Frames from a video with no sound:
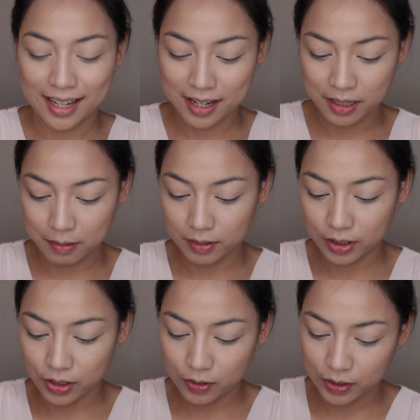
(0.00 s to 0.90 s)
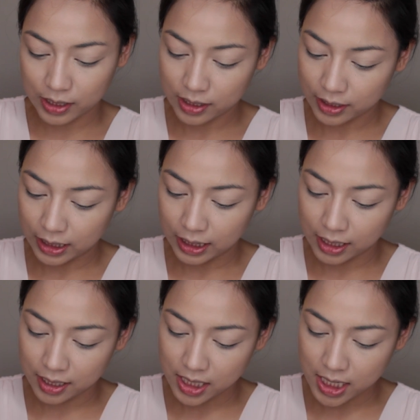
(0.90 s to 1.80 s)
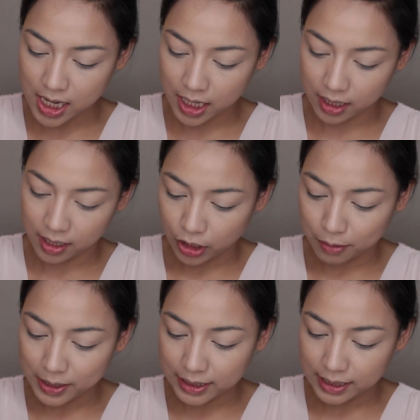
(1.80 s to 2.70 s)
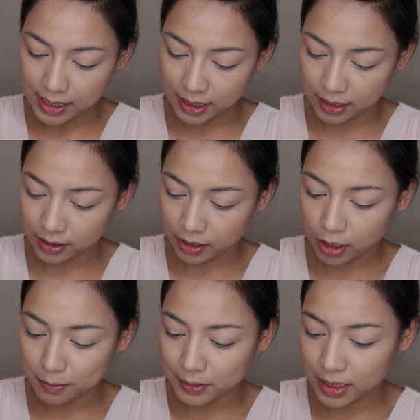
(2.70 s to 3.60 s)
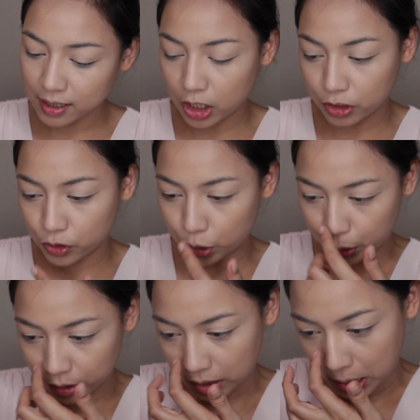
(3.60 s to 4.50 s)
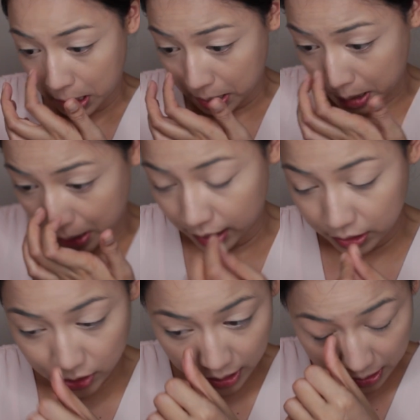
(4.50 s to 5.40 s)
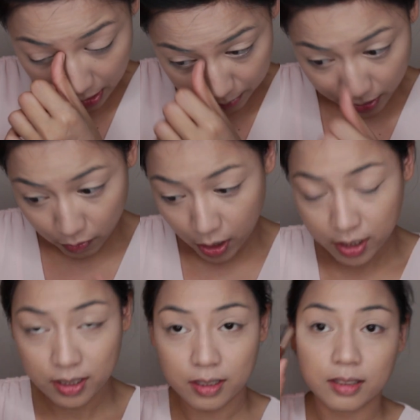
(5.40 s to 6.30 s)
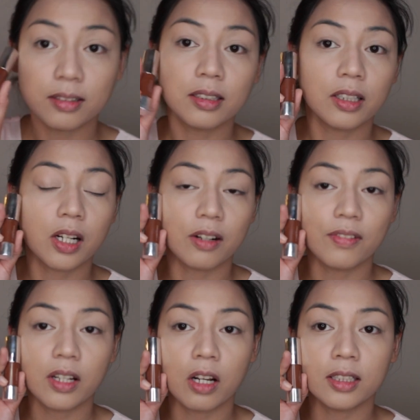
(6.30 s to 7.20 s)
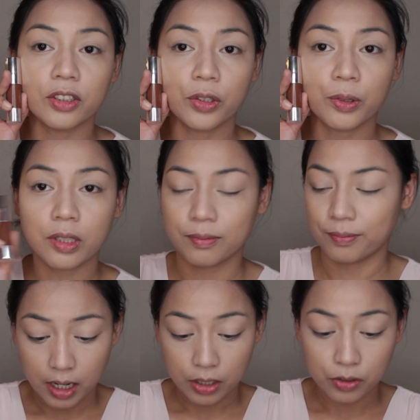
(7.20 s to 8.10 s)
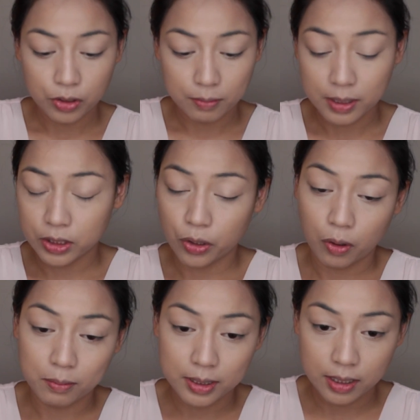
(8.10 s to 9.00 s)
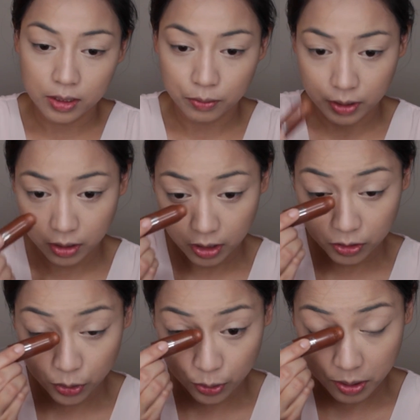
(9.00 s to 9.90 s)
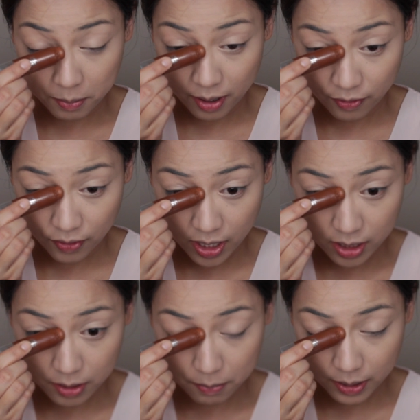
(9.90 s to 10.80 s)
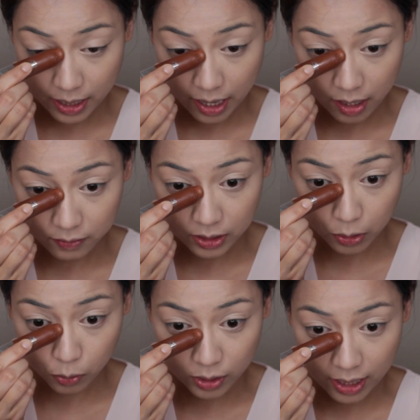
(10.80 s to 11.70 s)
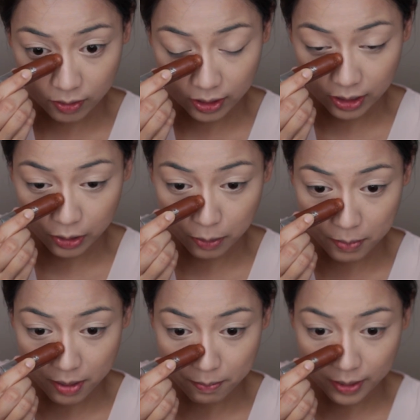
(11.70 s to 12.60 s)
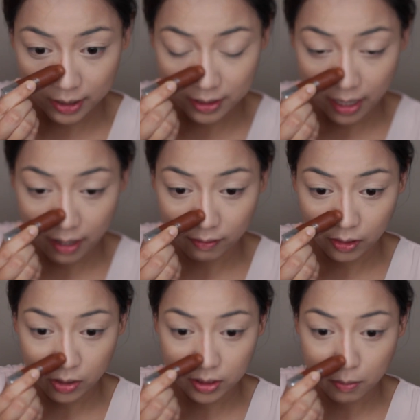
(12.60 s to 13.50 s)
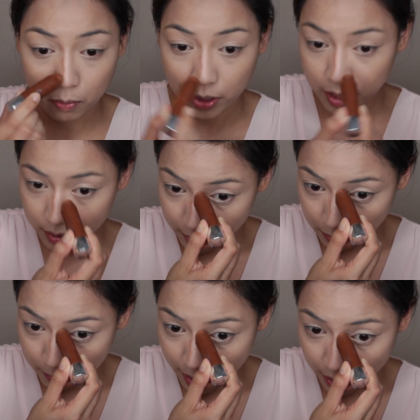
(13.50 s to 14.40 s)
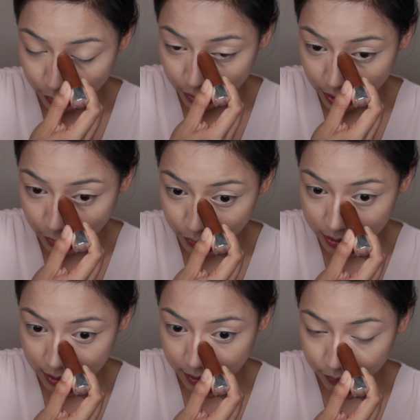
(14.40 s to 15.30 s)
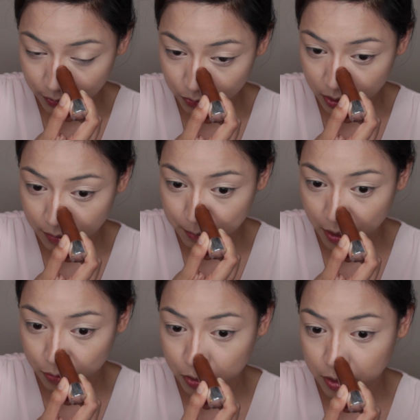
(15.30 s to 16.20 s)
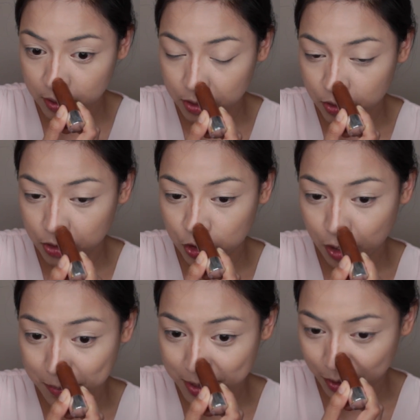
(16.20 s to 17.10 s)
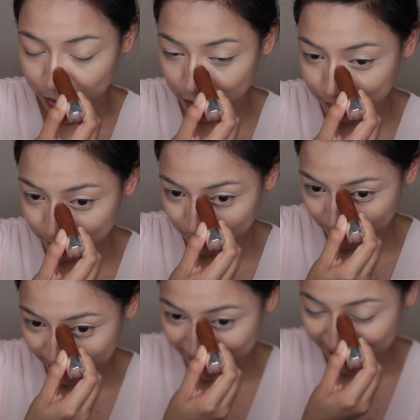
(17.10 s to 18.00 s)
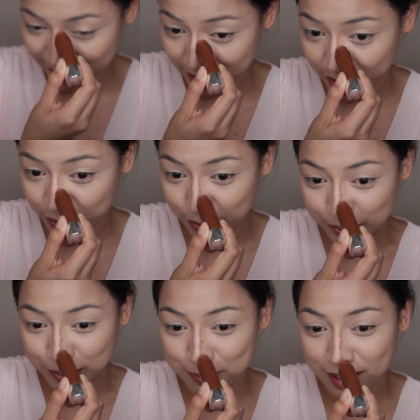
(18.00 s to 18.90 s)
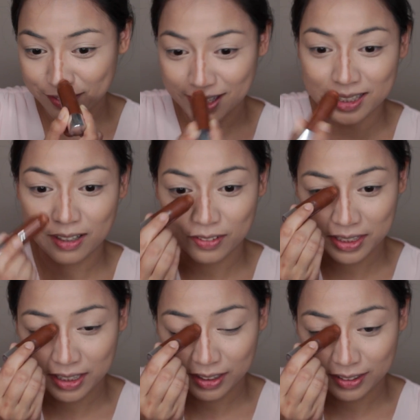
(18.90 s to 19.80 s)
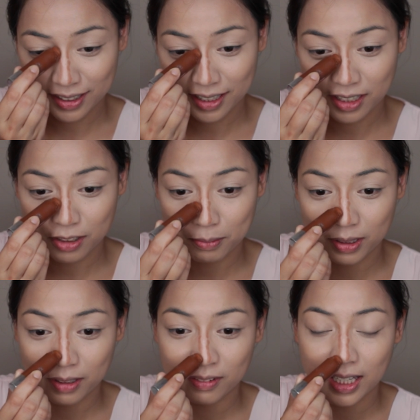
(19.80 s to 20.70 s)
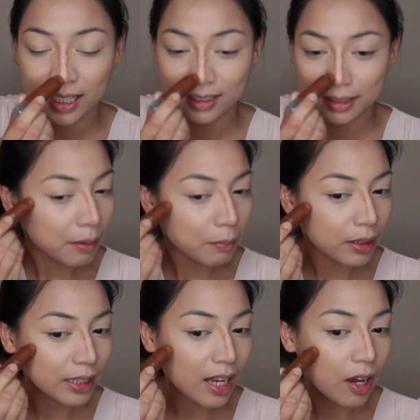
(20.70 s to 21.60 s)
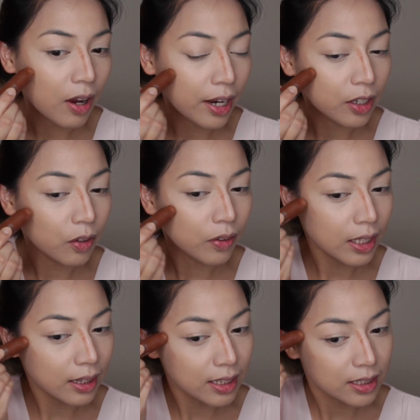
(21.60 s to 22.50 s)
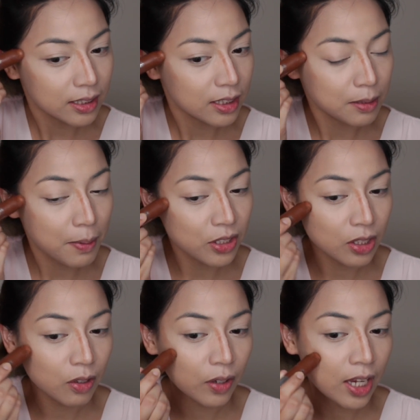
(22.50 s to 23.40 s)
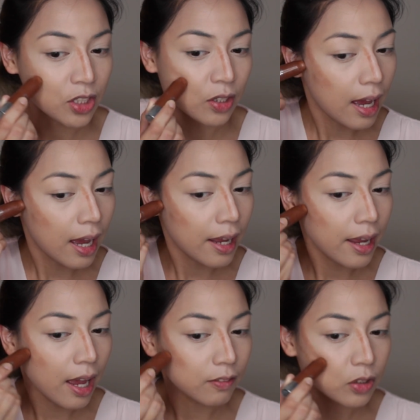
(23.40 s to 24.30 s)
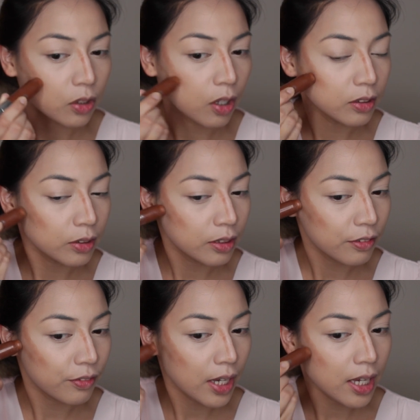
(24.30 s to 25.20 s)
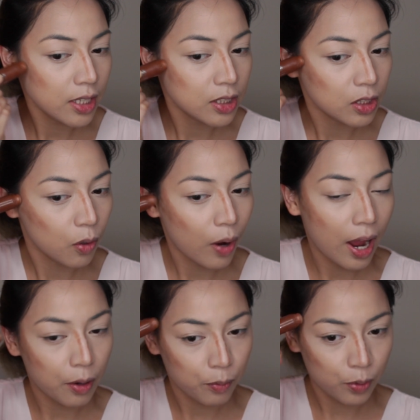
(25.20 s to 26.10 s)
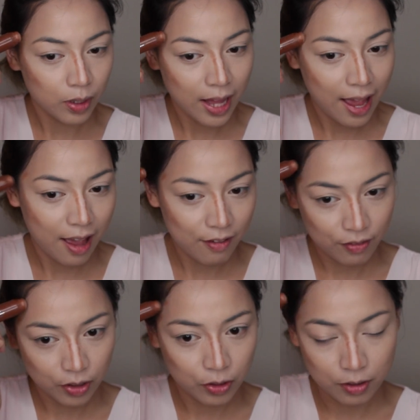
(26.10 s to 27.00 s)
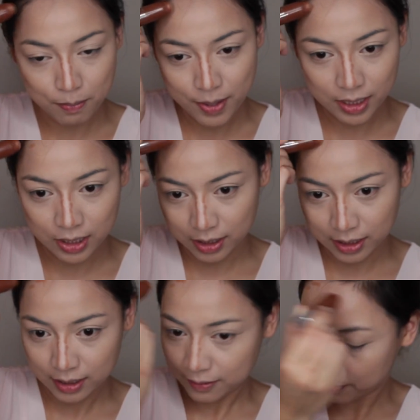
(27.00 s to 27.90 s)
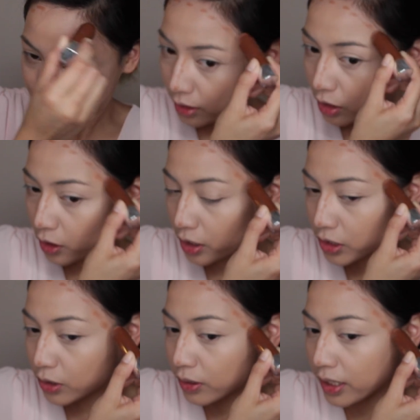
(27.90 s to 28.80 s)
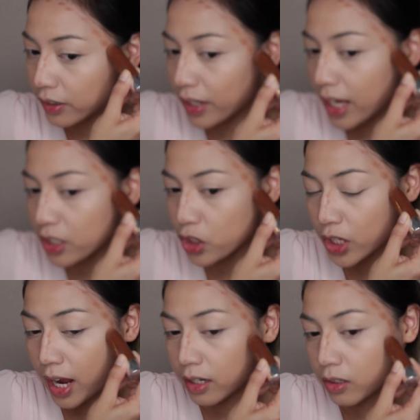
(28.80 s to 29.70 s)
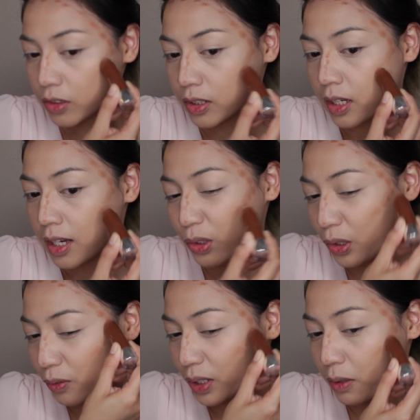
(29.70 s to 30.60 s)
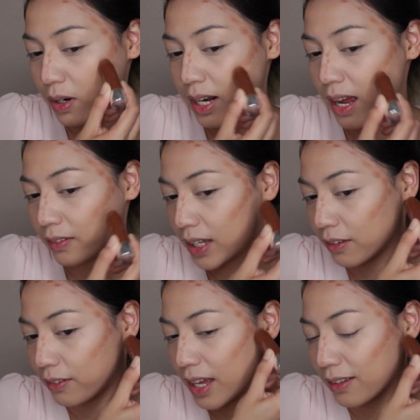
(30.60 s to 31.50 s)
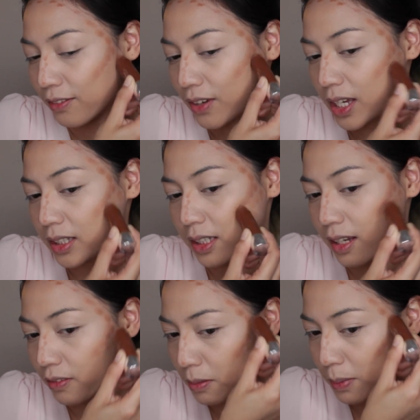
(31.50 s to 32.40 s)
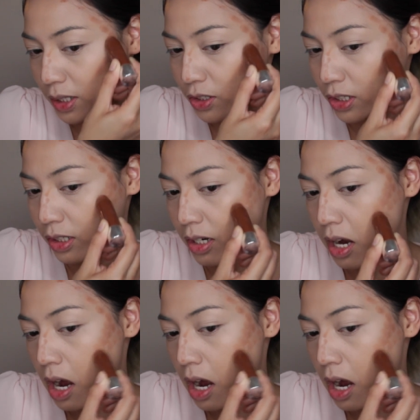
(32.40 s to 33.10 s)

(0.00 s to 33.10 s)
I am gonna use this Clinique Chubby Stick Sculpting Contour in shade number 1, Curvy Contour. I used to be so obsessed with contouring my face, but I have slowed down a little bit because I have lost some weight. But back when I was like 15 pounds chubbier, I contour my face every single day. Can you believe that? But now I know that this is a special occasion. I have to contour the face so I will have good pictures. Contouring creates shadows. You don't really want to have that flat face in every picture.